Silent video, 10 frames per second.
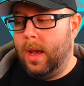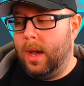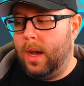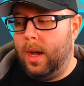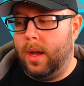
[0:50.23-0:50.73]

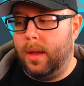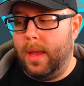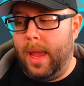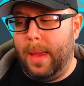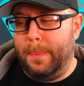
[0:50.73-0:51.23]

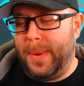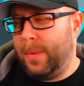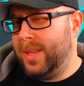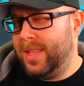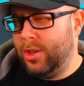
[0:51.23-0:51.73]
but I
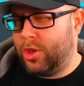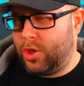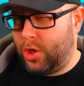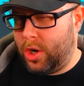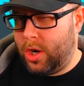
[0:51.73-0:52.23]
wasn't
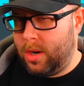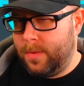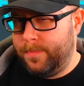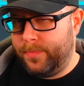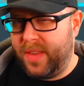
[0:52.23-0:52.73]
sure